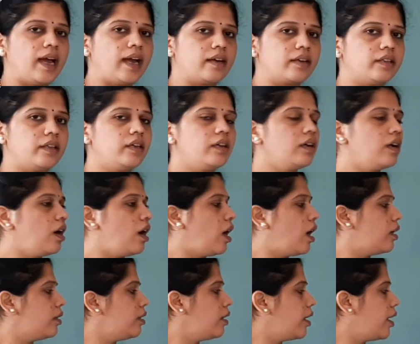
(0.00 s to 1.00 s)
and the
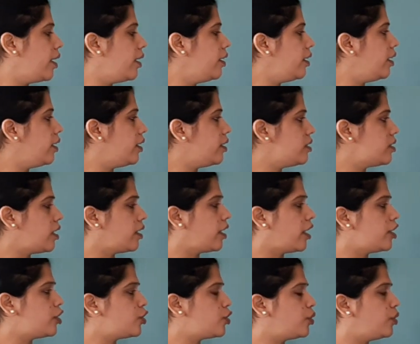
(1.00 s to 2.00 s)
other end it is
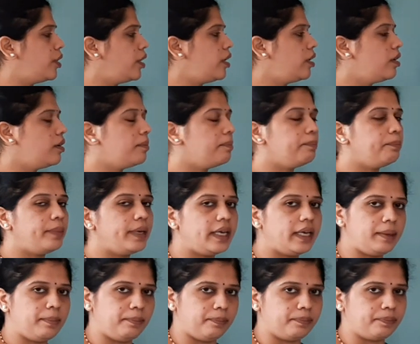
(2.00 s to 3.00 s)
attached to the
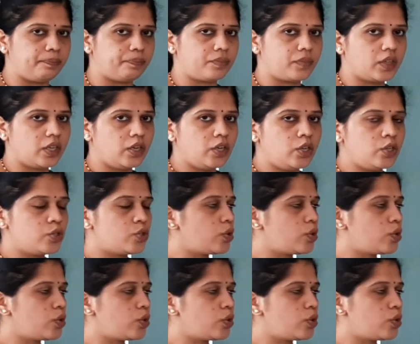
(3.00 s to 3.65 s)
beam.